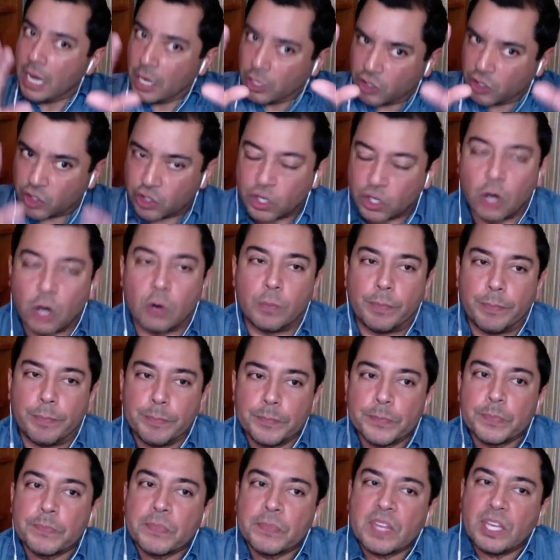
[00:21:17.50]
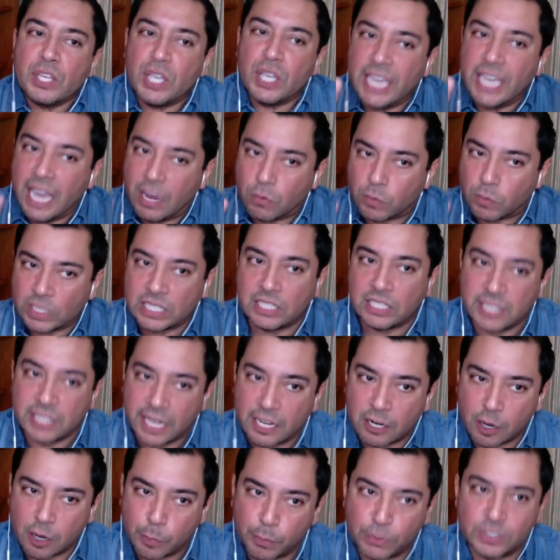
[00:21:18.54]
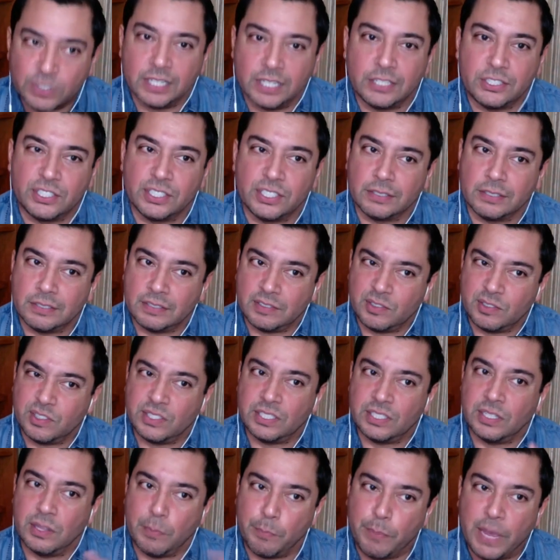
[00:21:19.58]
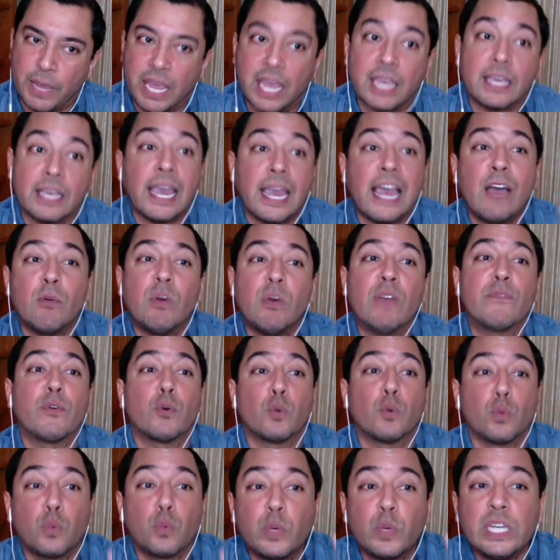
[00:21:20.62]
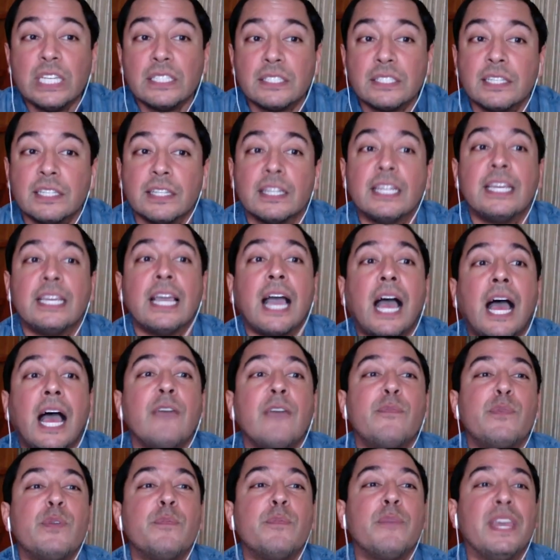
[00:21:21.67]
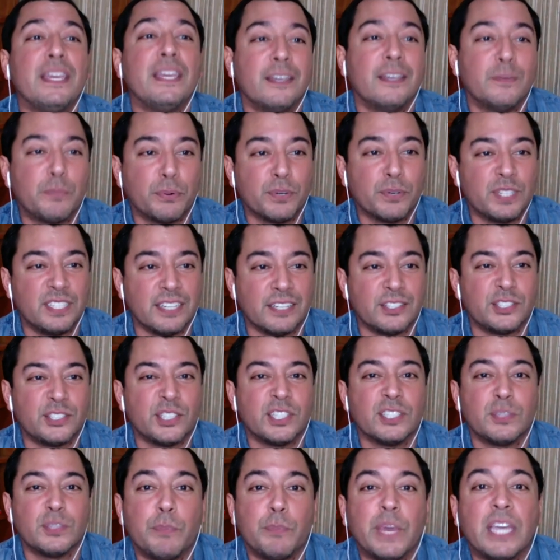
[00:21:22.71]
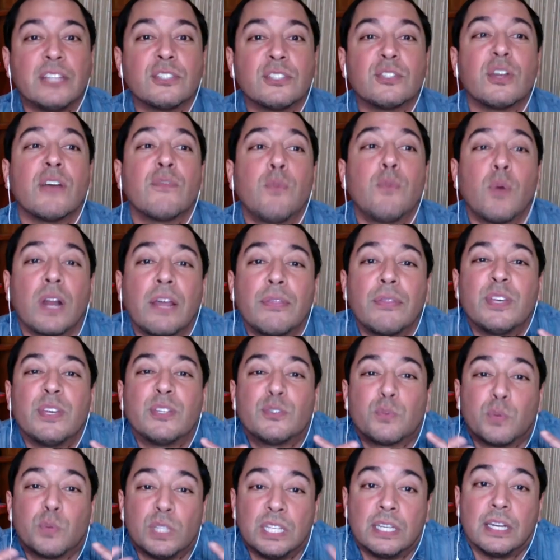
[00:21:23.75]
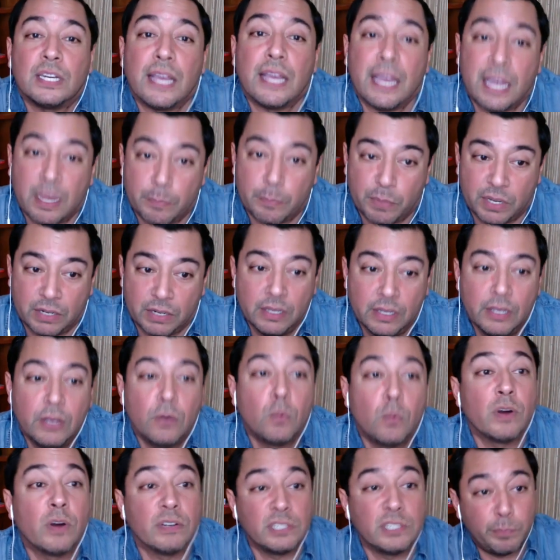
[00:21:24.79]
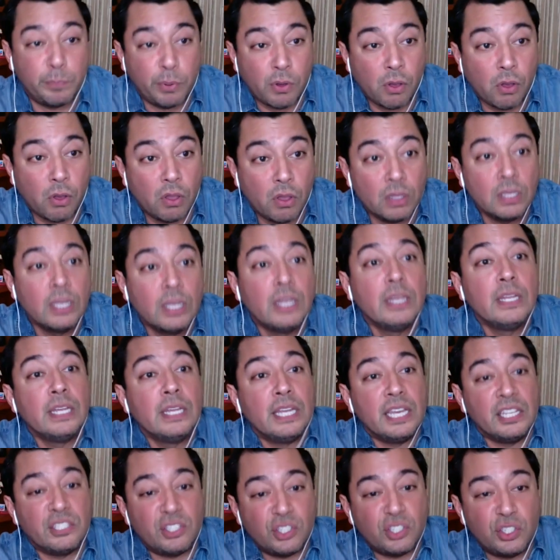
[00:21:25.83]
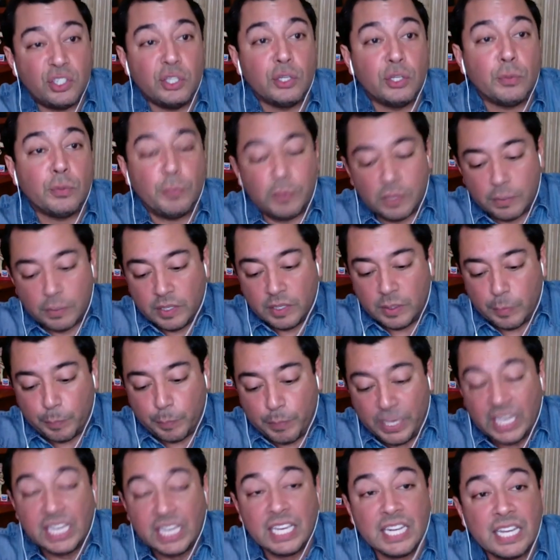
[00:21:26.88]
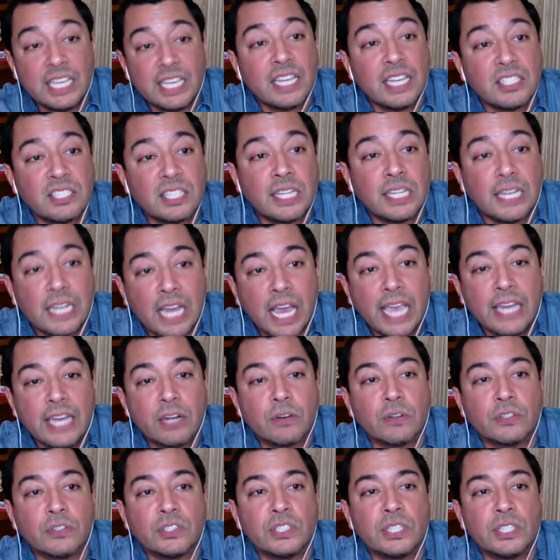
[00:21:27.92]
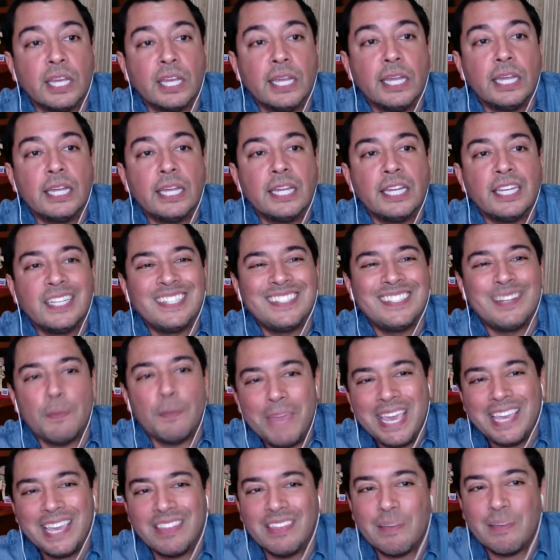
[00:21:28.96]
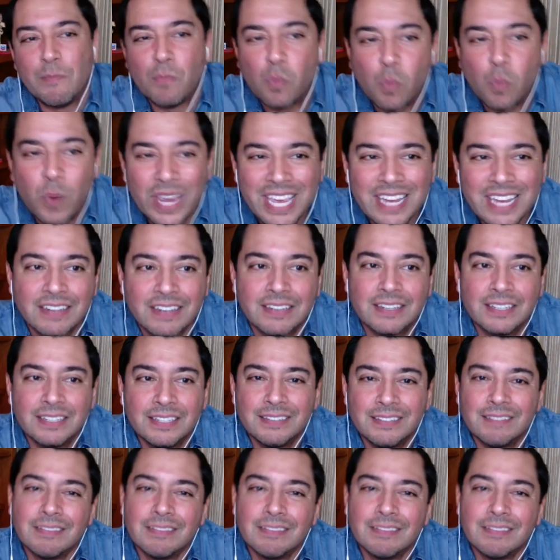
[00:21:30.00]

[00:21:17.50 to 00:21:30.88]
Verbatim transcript: So you can't really take our predictions to the bank. However, recently I've been making predictions based off what I think is really going to happen, whereas Paul is still picking against the Niners to make them win.